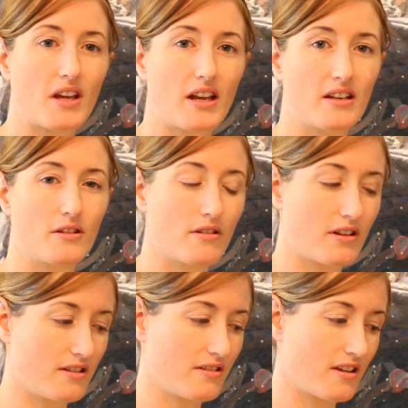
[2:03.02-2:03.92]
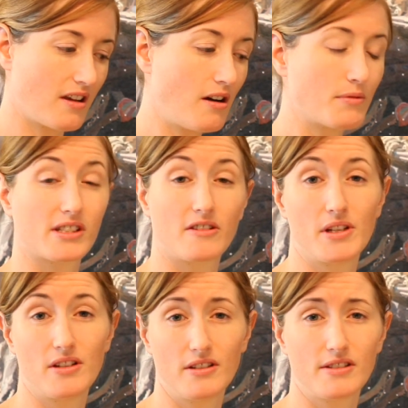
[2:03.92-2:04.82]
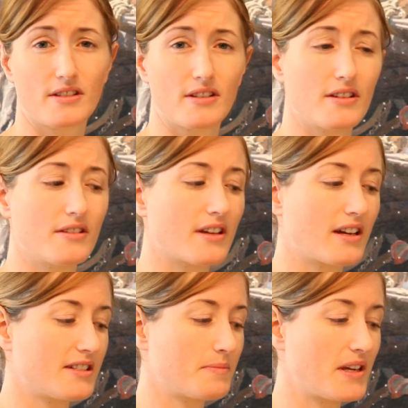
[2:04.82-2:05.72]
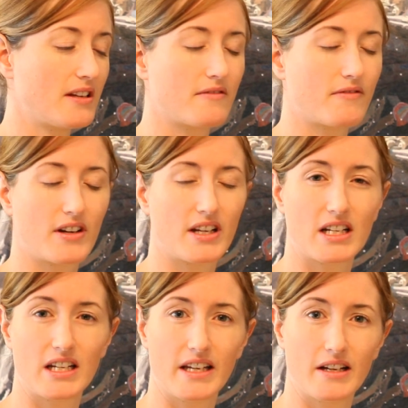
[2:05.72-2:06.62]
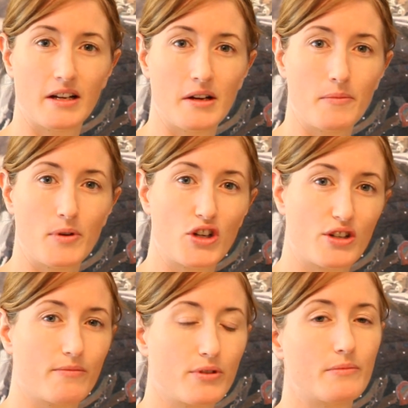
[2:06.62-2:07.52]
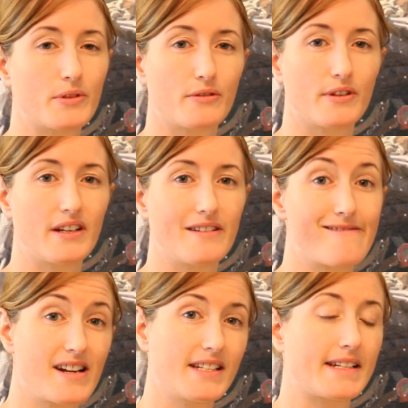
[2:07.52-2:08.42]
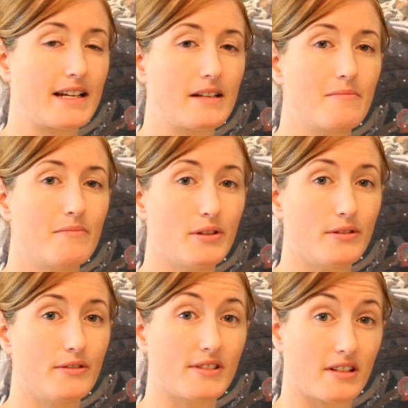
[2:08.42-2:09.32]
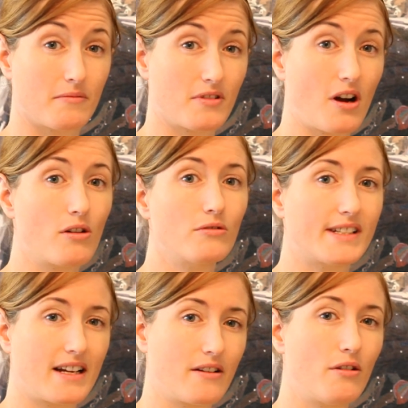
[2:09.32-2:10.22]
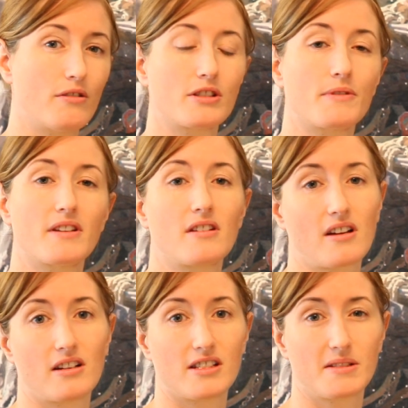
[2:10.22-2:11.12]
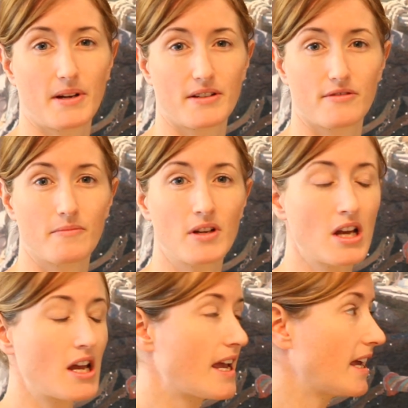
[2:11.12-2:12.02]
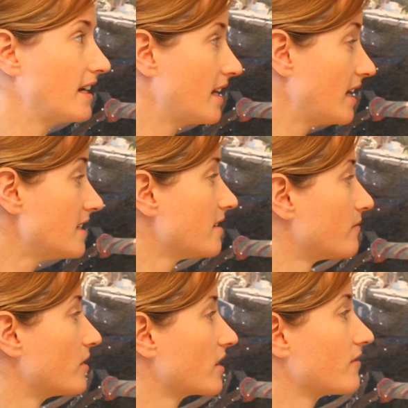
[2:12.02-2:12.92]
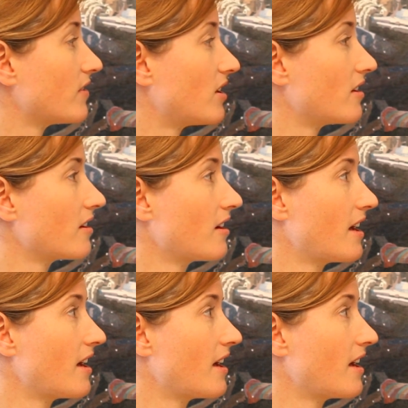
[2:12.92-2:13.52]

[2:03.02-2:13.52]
in the artworks I've been used to, there has been a very clear push and pull between reds and blues and colds and hots within the colour spectrum. In an Indian work of art,